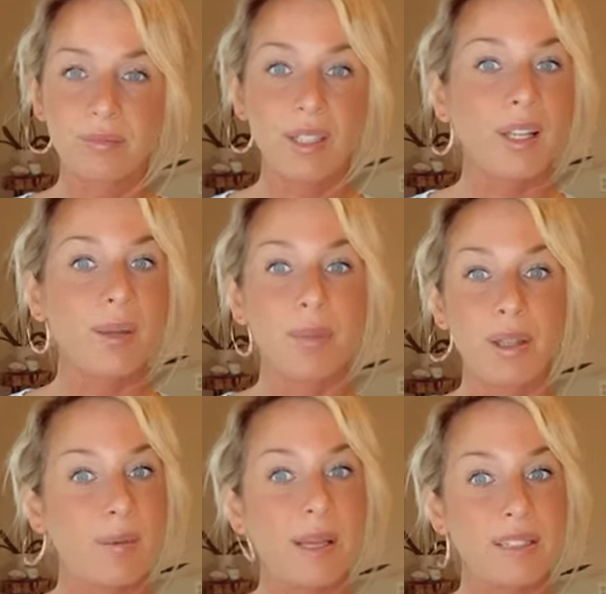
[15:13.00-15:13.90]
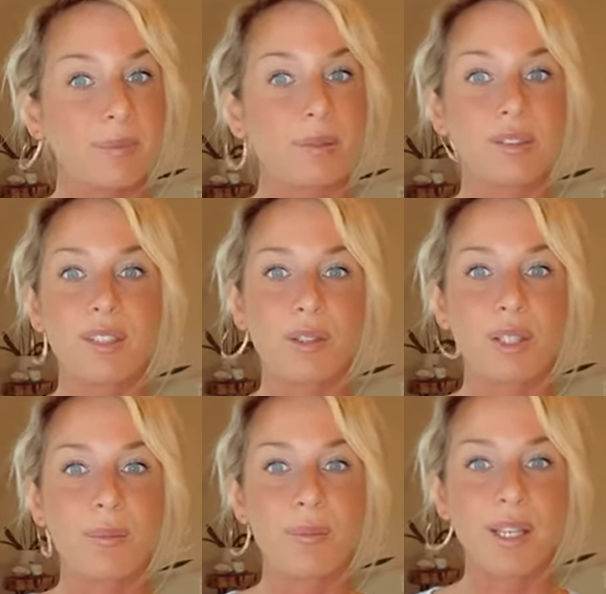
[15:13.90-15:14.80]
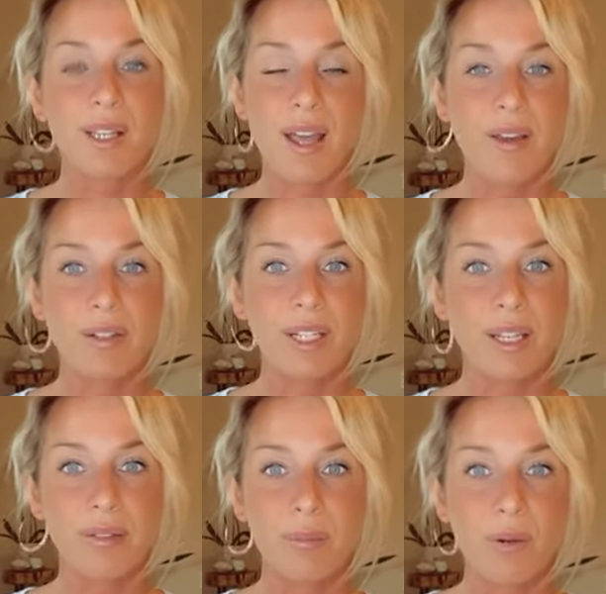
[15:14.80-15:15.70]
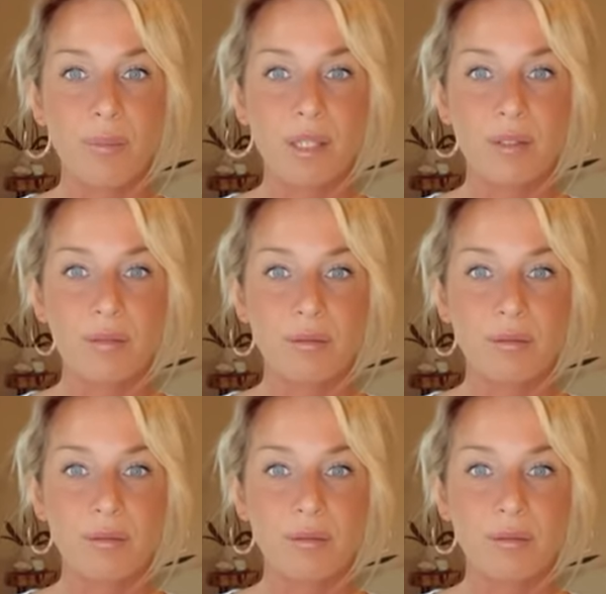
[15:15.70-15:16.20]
And be the best person you can be in every given moment.